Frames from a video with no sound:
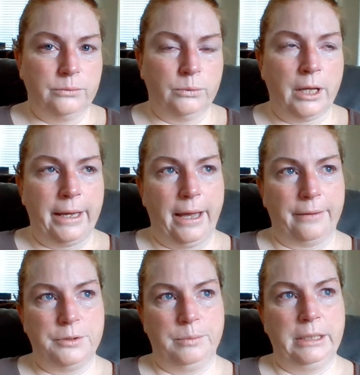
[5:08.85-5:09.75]
Well, I
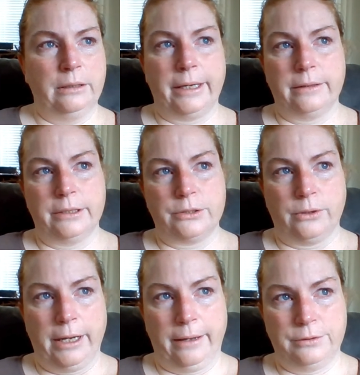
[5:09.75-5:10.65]
have to be like this,
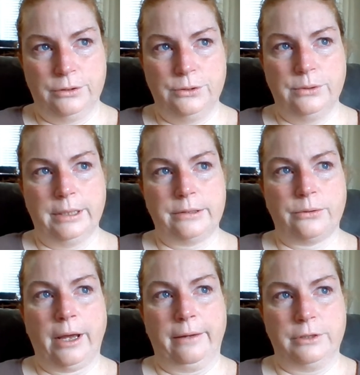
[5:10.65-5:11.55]
or I have to do
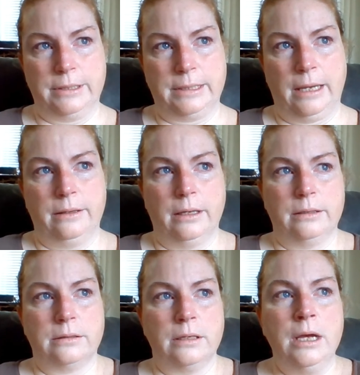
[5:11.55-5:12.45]
this, or I have to say
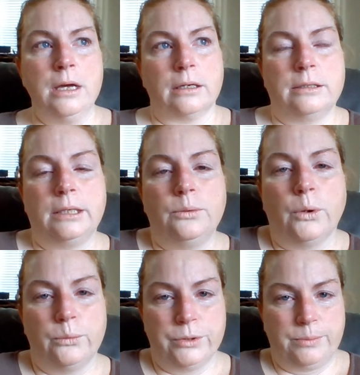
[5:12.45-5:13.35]
this. because he
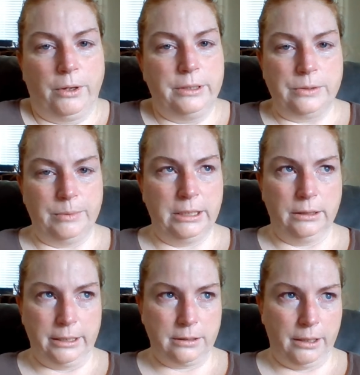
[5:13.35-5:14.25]
won't respond to me
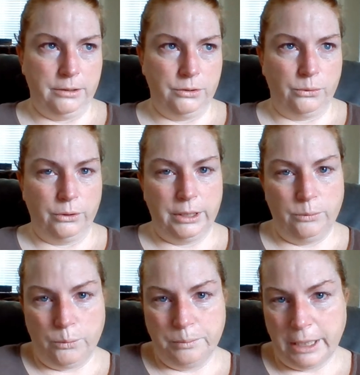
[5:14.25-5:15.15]
unless I do, or
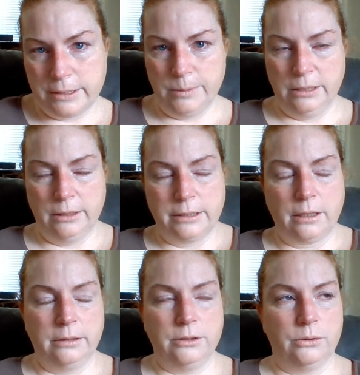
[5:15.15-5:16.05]
he won't bless me
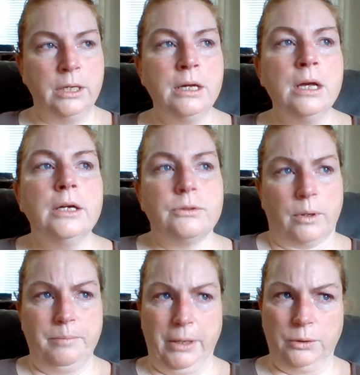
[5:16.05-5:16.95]
unless I do.
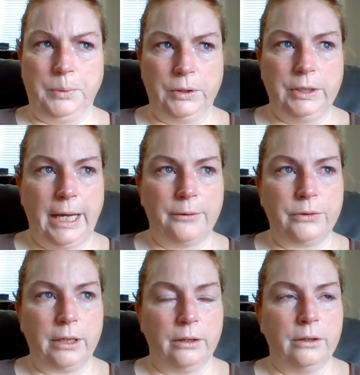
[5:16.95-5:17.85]
So I better put it
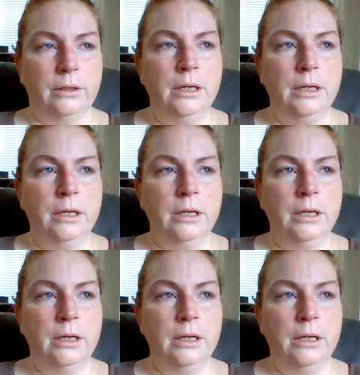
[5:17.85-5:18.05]
out there.